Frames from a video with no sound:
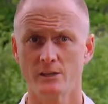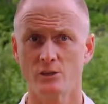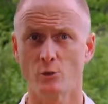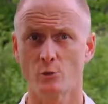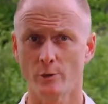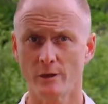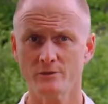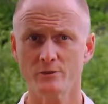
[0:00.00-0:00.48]

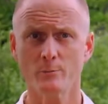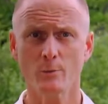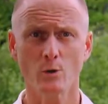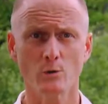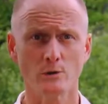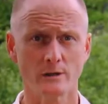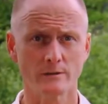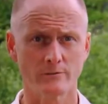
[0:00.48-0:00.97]
Your rental
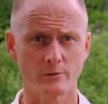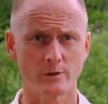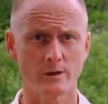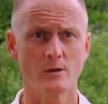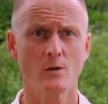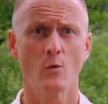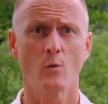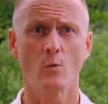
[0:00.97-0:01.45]
boat
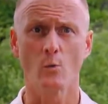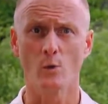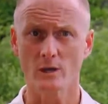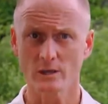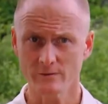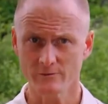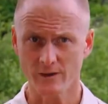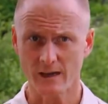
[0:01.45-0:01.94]
livery
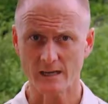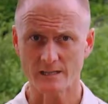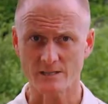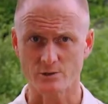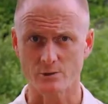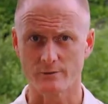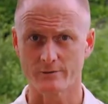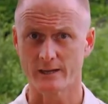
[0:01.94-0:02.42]
will
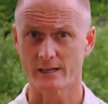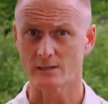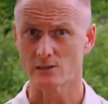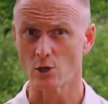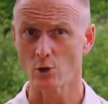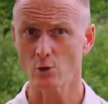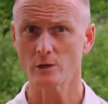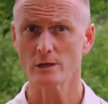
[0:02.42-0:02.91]
advise you of any
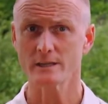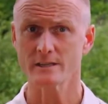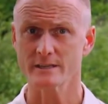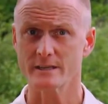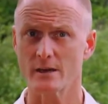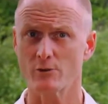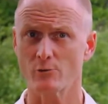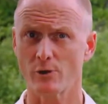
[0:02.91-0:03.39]
local and
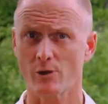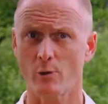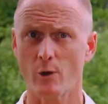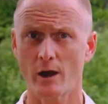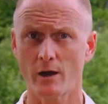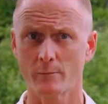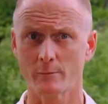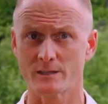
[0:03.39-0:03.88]
state
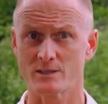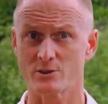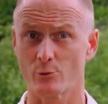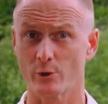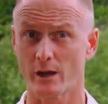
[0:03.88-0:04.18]
requirements